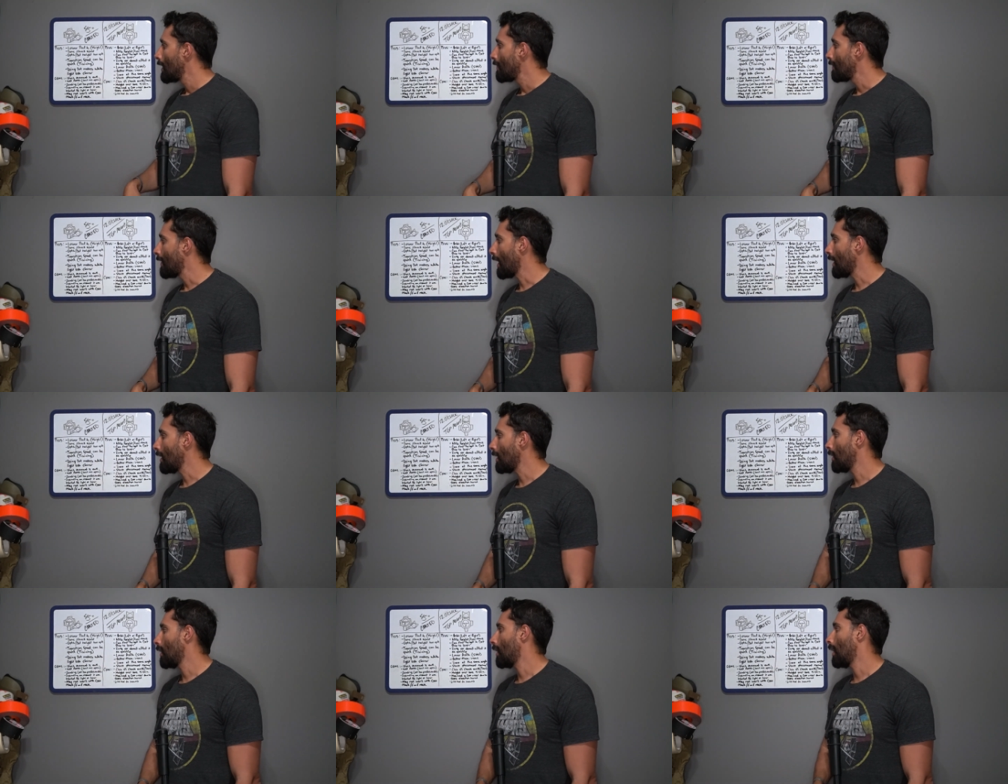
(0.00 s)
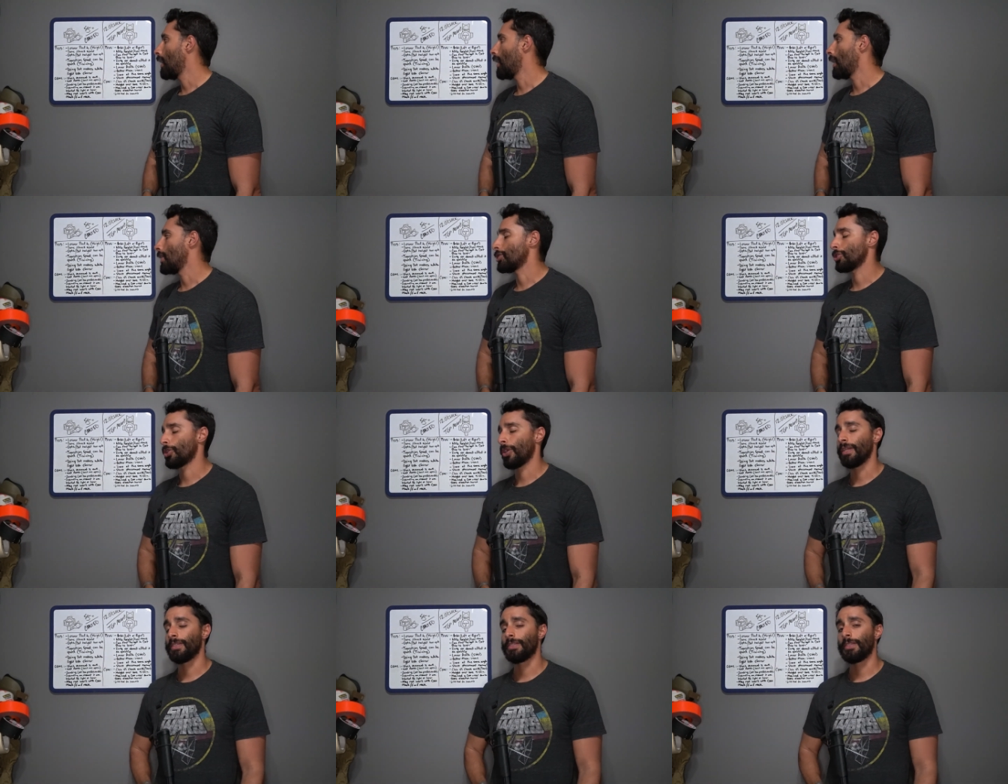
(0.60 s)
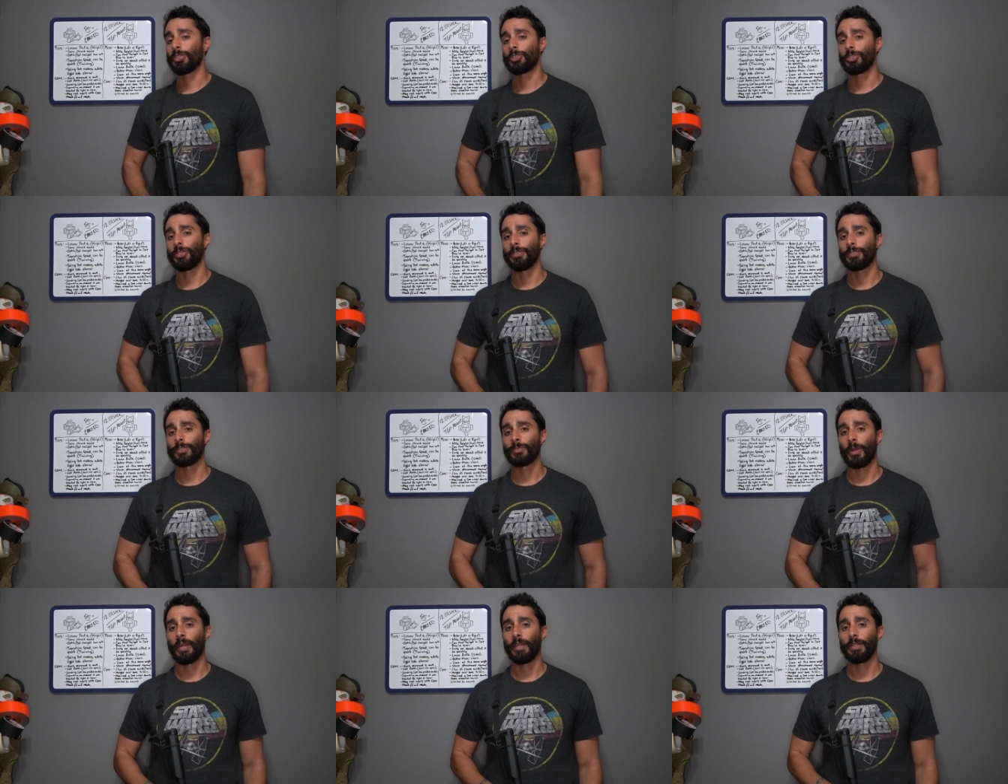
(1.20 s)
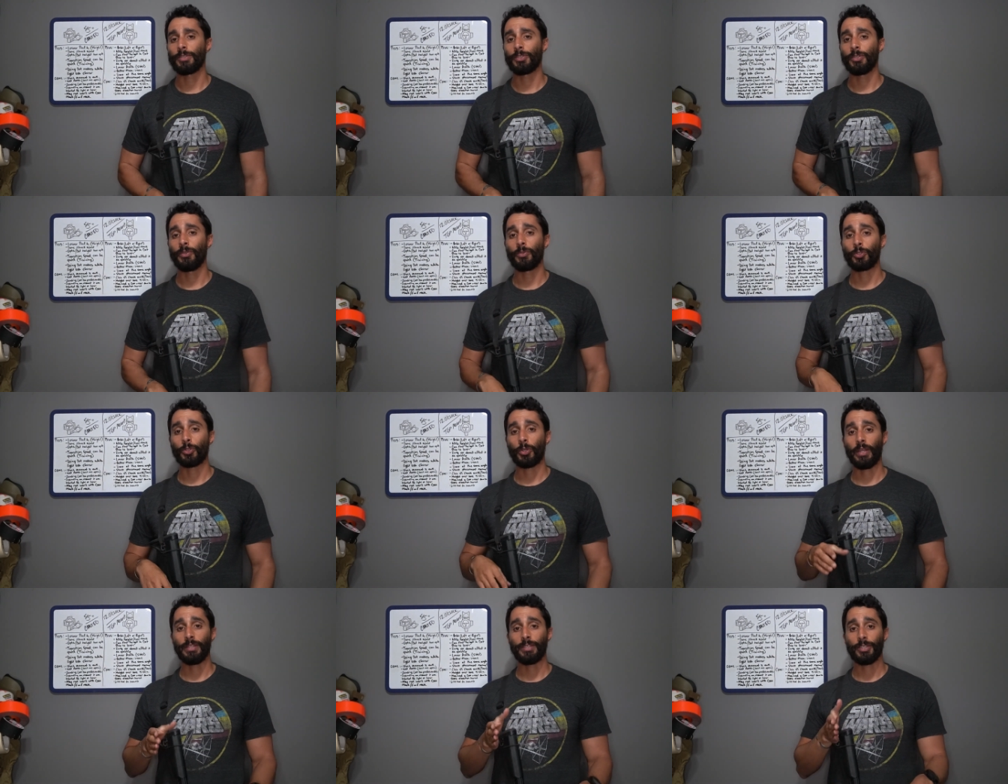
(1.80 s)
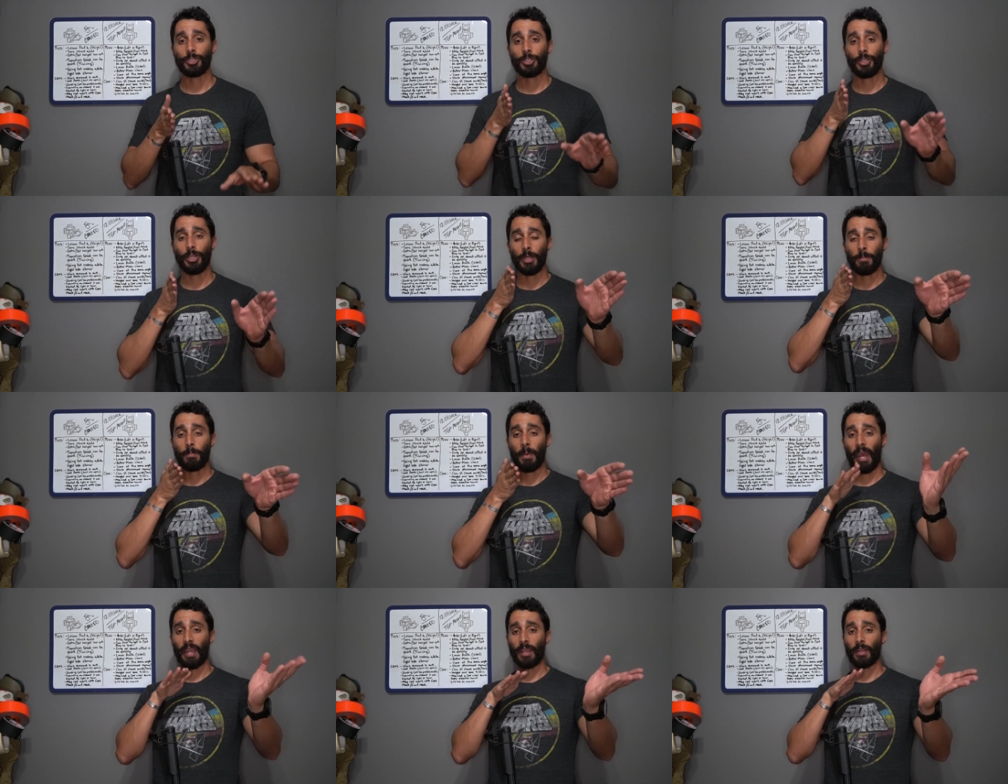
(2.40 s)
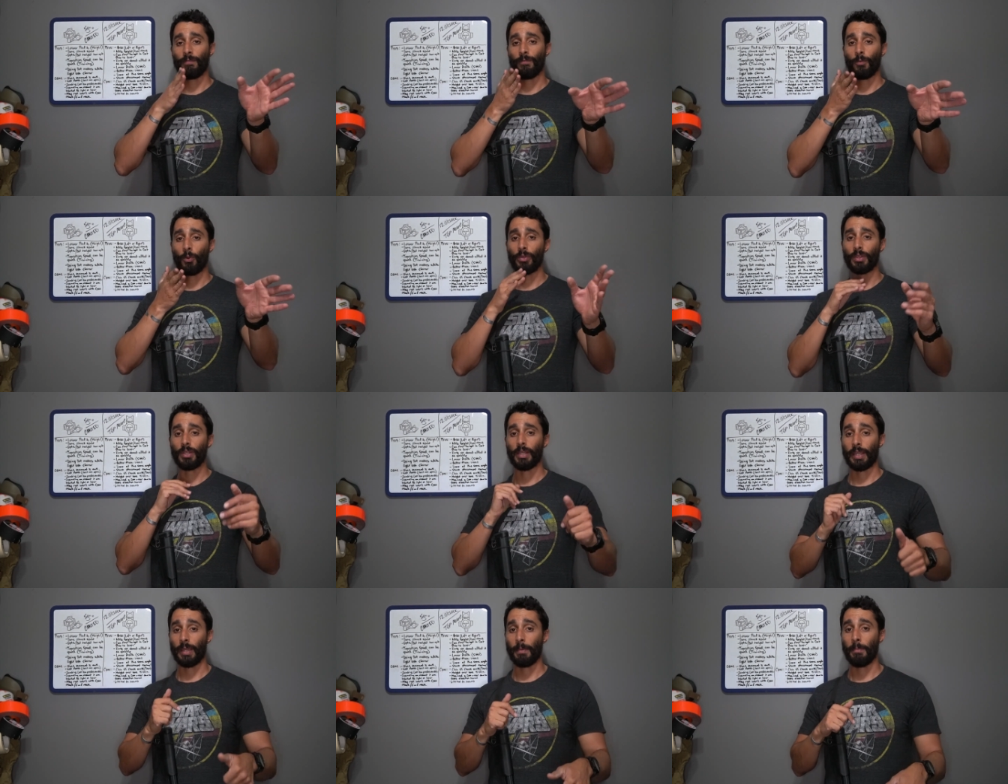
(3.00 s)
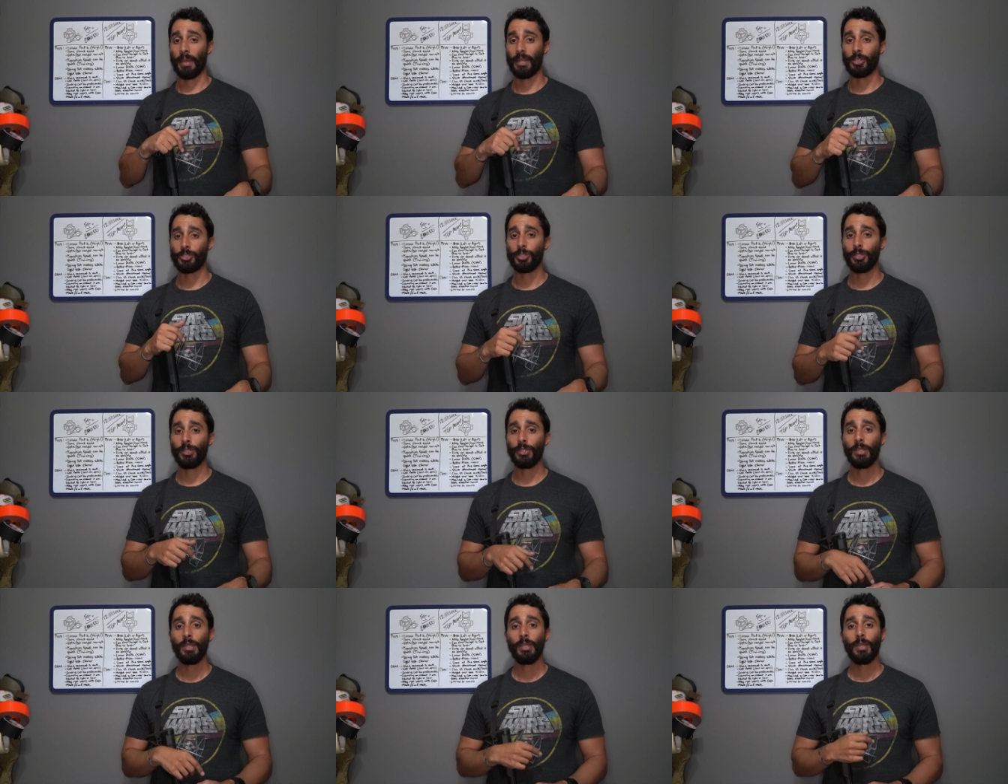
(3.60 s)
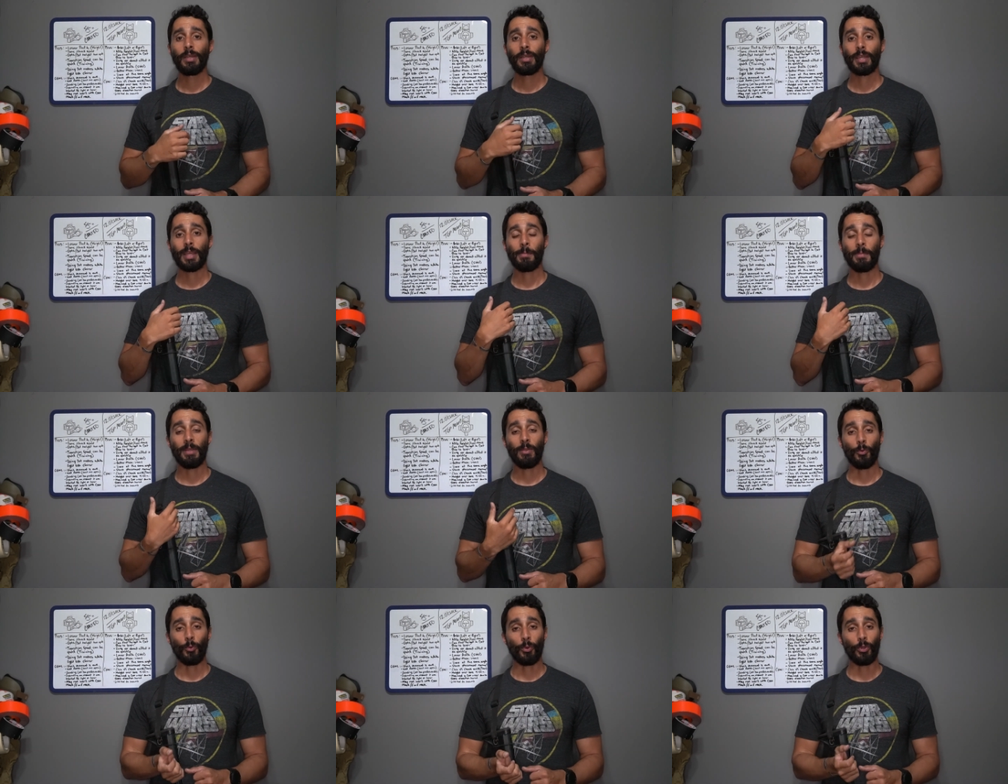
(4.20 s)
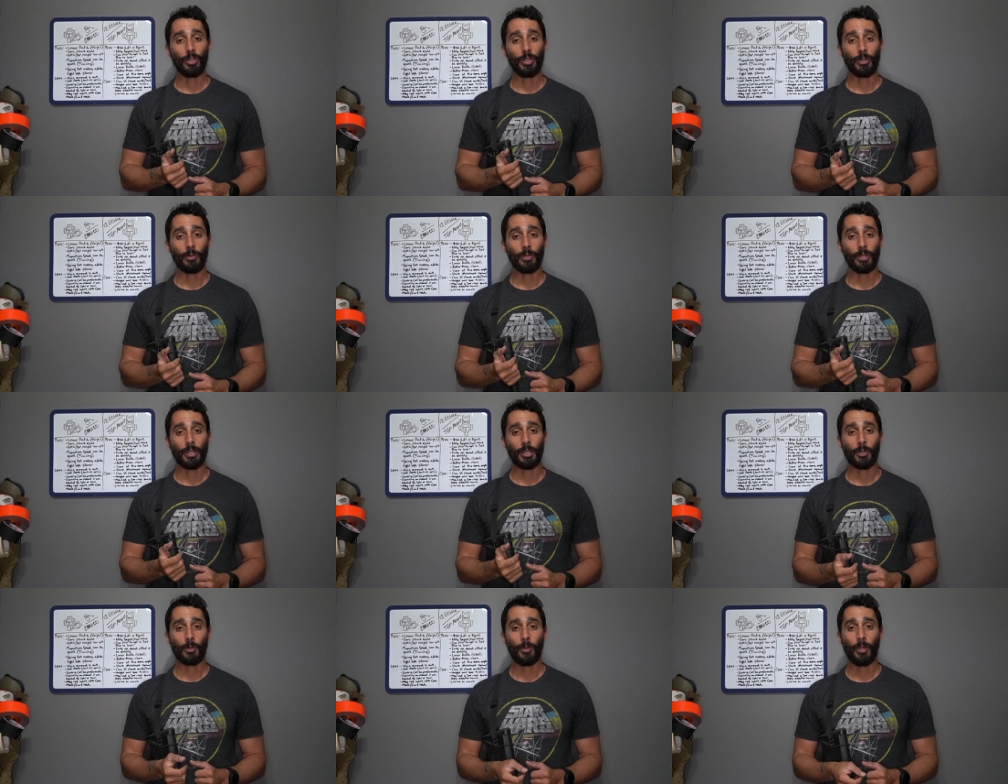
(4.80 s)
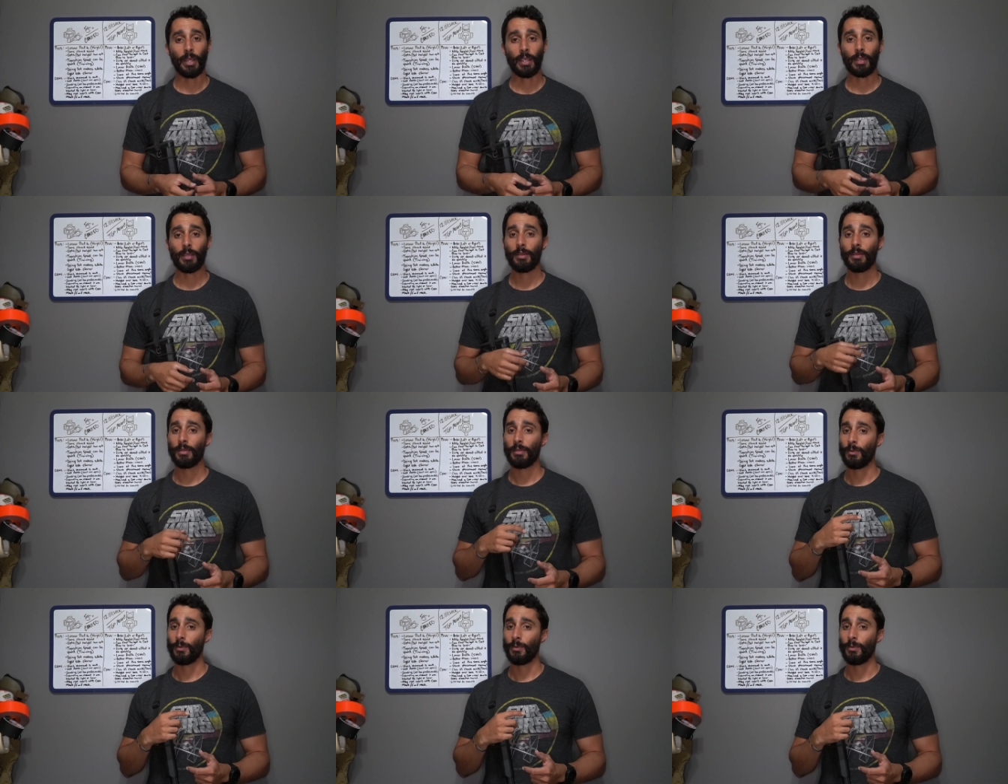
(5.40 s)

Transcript: Then transitions, right? So transitioning back and forth, like I mentioned, can be really, really quick.